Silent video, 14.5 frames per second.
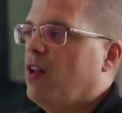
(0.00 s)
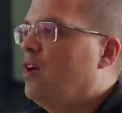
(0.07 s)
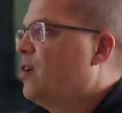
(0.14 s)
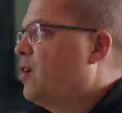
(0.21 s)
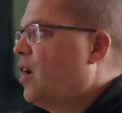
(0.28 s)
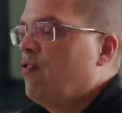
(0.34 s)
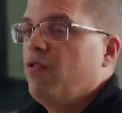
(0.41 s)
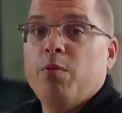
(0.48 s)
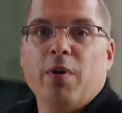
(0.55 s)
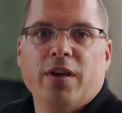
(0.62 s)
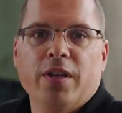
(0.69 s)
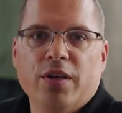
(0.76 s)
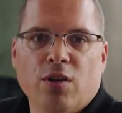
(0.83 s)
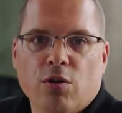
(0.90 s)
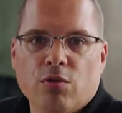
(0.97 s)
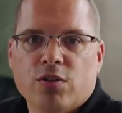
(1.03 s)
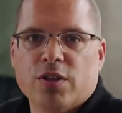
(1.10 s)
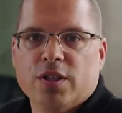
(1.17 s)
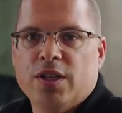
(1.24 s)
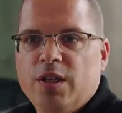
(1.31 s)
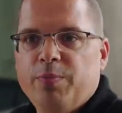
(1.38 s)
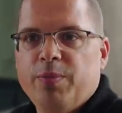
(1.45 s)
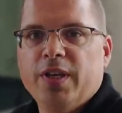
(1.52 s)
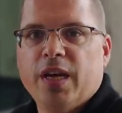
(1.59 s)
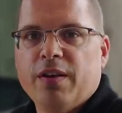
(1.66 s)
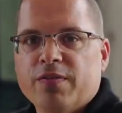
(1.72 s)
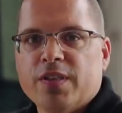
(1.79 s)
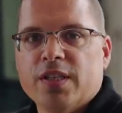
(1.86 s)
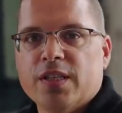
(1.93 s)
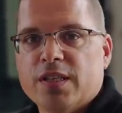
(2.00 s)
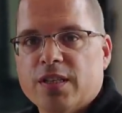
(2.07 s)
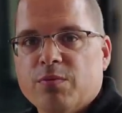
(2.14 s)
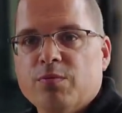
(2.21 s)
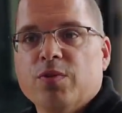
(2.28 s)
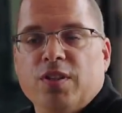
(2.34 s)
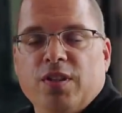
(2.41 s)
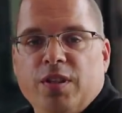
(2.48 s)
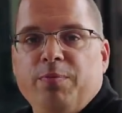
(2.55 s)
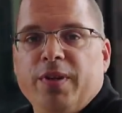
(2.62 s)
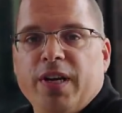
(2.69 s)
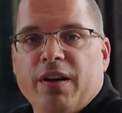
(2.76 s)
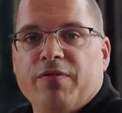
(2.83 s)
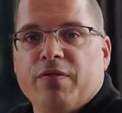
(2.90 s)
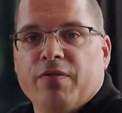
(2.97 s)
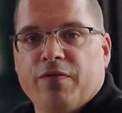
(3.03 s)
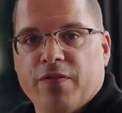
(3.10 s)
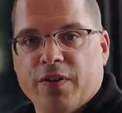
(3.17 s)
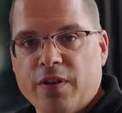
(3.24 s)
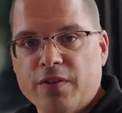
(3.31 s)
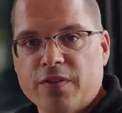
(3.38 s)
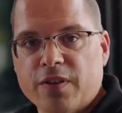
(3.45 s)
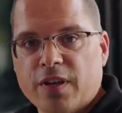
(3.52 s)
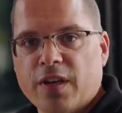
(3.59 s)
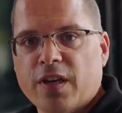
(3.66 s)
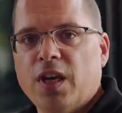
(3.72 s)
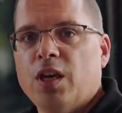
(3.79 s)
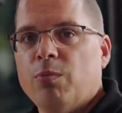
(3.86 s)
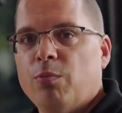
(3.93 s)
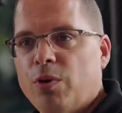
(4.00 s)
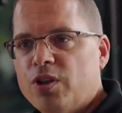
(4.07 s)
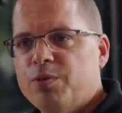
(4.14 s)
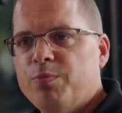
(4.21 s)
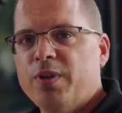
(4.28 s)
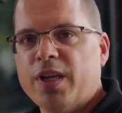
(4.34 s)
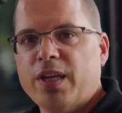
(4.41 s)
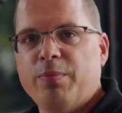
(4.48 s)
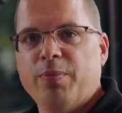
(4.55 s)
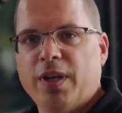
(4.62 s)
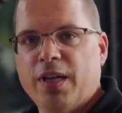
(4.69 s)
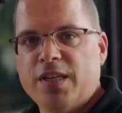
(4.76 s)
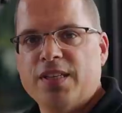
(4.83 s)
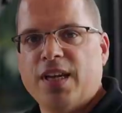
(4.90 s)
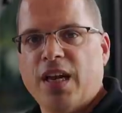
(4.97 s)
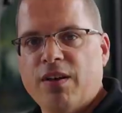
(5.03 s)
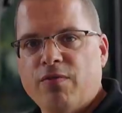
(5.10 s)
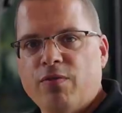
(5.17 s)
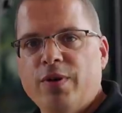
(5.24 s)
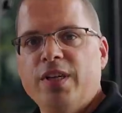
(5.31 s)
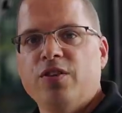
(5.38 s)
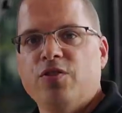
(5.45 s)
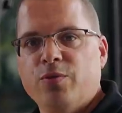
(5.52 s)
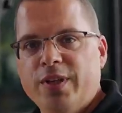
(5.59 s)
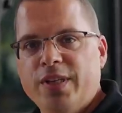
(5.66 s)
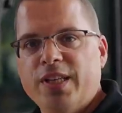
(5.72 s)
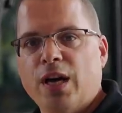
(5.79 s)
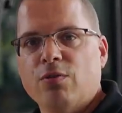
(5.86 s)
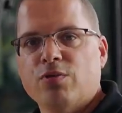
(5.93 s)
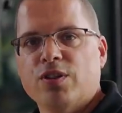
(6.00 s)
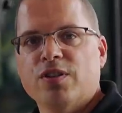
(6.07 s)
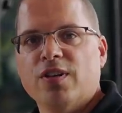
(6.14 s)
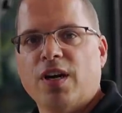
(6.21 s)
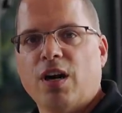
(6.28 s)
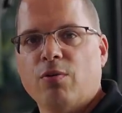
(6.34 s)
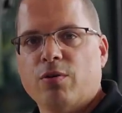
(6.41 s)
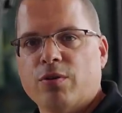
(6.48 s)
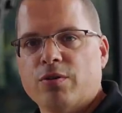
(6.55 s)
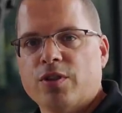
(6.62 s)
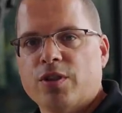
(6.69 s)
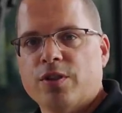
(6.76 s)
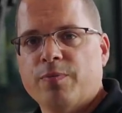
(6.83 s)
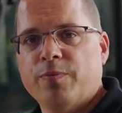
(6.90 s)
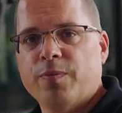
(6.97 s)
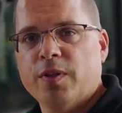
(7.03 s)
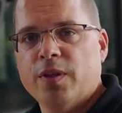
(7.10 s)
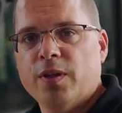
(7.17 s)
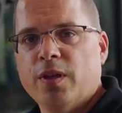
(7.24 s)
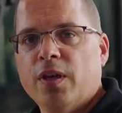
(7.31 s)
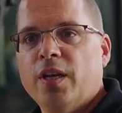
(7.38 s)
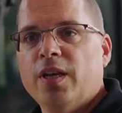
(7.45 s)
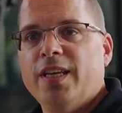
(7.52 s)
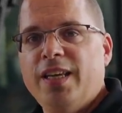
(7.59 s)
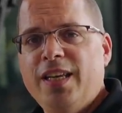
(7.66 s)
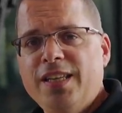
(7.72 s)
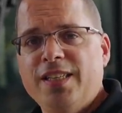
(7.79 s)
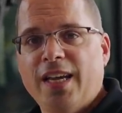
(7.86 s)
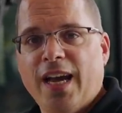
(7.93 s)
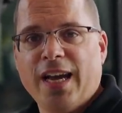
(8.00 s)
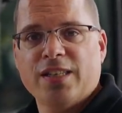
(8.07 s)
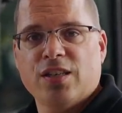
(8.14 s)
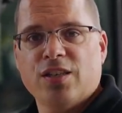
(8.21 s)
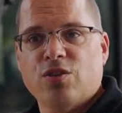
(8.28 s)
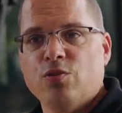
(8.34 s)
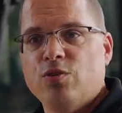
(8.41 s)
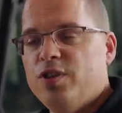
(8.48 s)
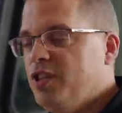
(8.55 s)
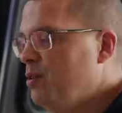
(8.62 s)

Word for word: like everybody knows, the DPF system, the DPF filter, must be replaced every 3000 hours. Easy access to the